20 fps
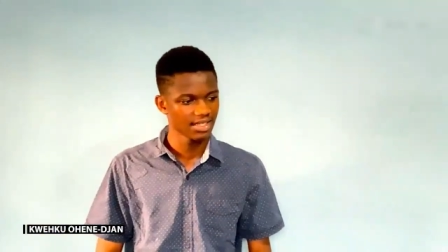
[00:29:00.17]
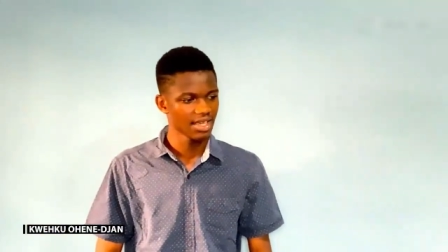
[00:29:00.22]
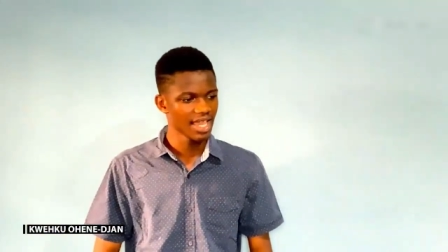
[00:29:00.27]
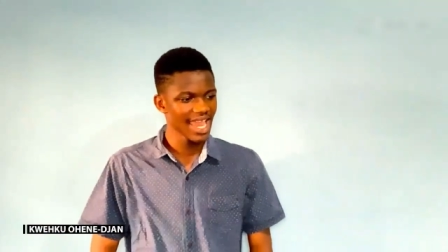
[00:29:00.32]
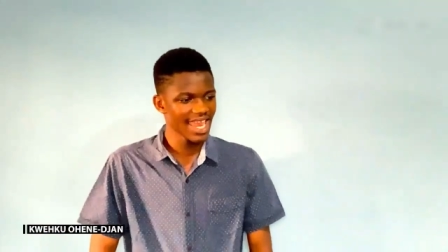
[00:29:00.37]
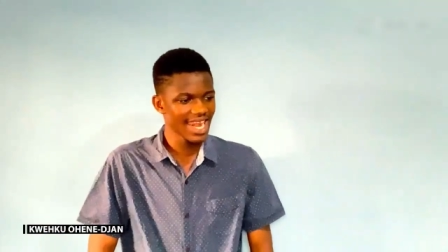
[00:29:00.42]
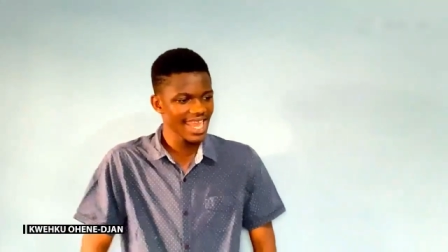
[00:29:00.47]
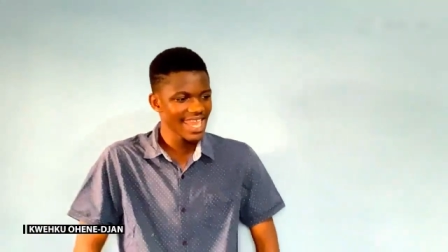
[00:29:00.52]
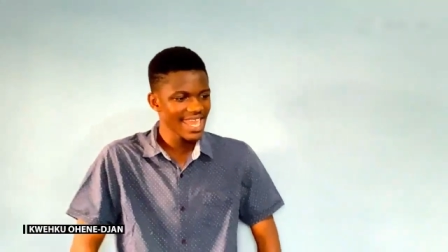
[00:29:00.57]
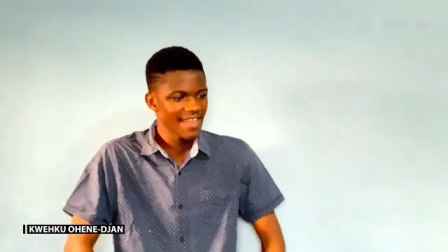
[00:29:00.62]

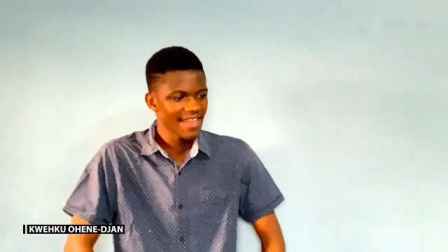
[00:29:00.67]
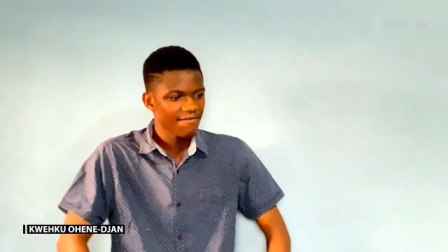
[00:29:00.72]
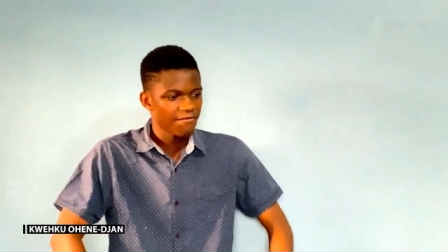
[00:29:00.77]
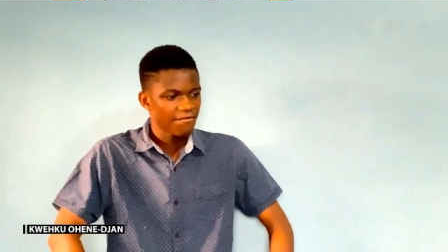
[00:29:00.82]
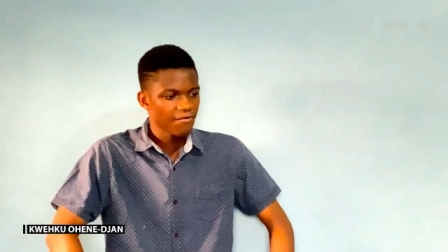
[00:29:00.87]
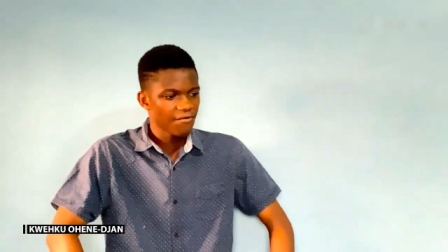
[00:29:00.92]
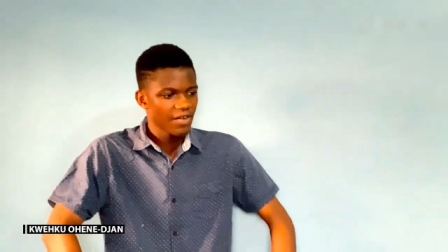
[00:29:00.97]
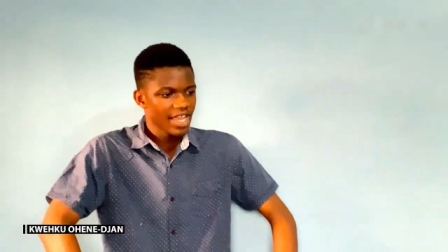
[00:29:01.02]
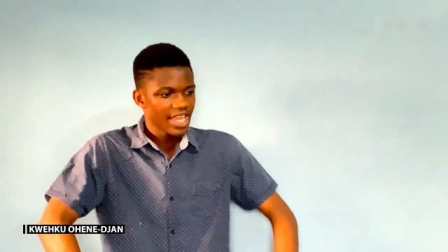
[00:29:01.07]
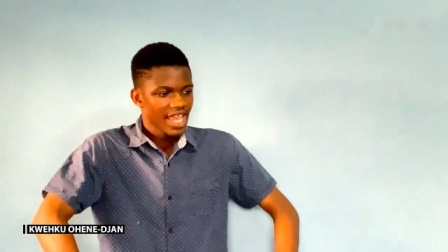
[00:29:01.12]
And if
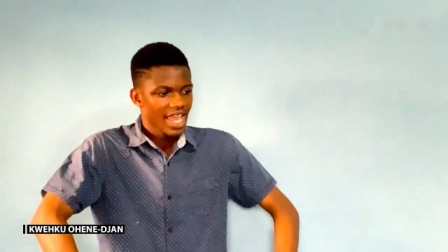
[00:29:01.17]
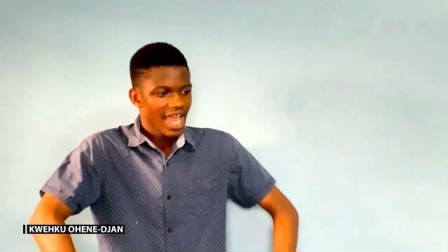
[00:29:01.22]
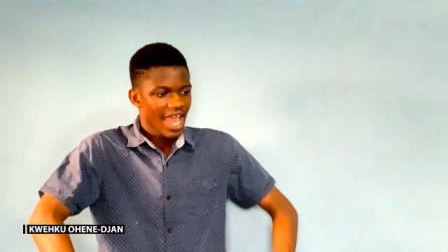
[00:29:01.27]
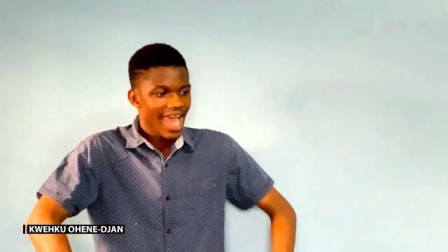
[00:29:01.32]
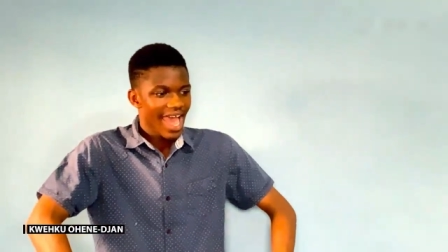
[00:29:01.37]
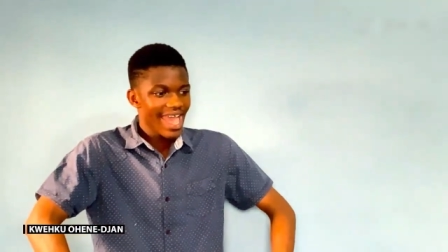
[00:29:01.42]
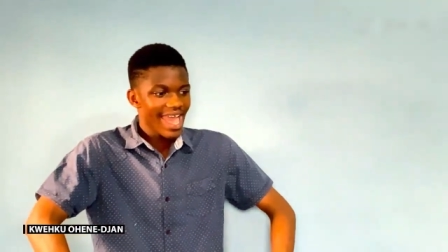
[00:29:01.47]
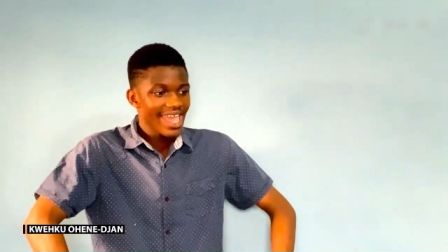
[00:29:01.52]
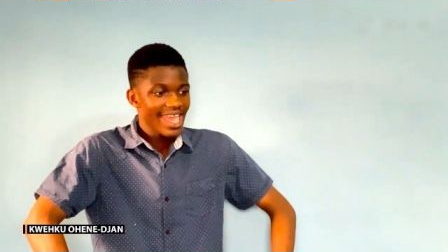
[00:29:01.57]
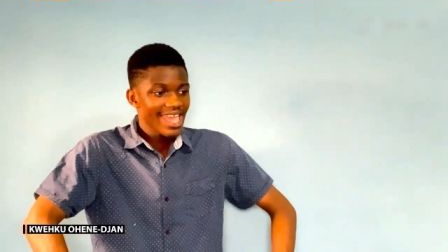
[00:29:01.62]
we
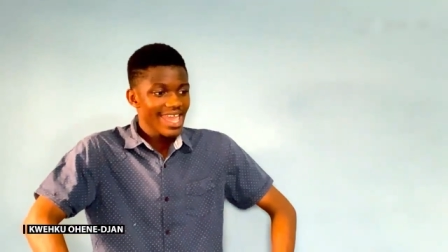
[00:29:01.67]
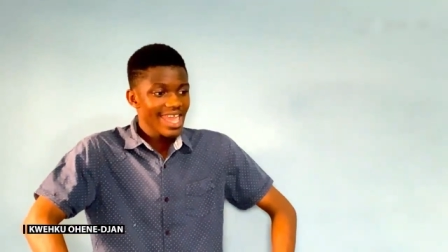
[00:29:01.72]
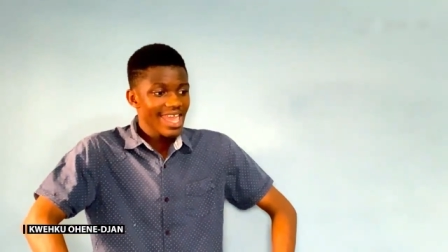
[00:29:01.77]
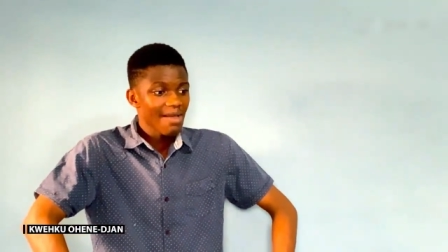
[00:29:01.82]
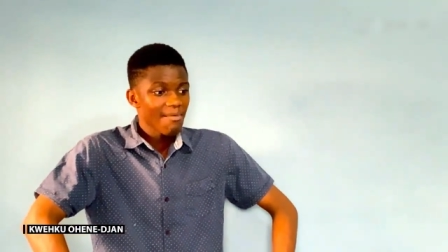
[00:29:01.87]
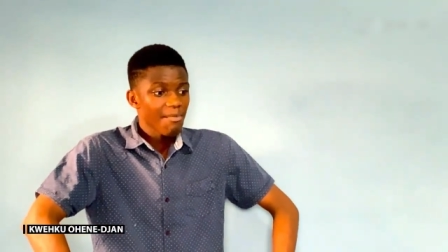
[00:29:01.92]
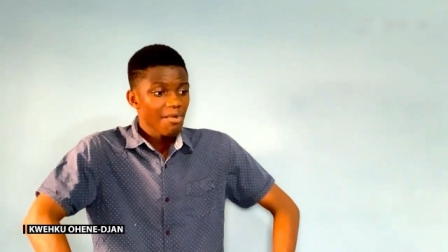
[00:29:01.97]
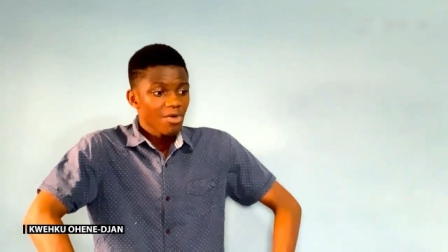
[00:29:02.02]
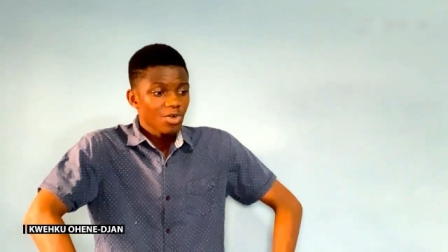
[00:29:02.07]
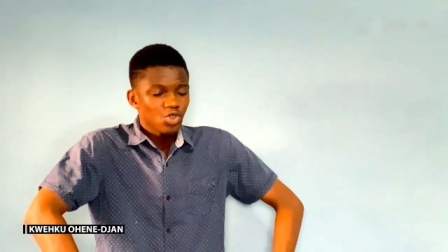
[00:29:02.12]
are
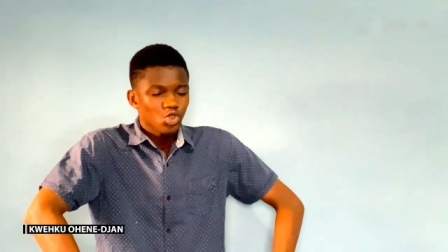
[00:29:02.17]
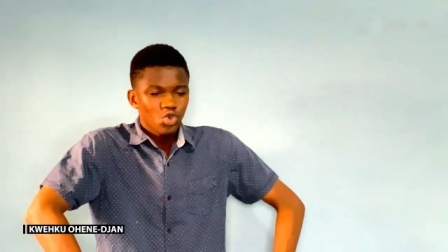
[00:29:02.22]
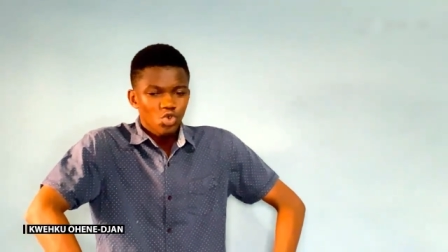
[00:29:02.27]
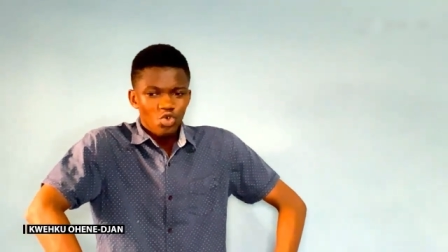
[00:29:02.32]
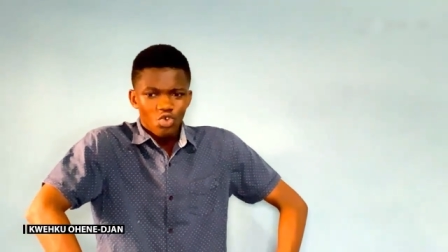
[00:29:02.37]
able to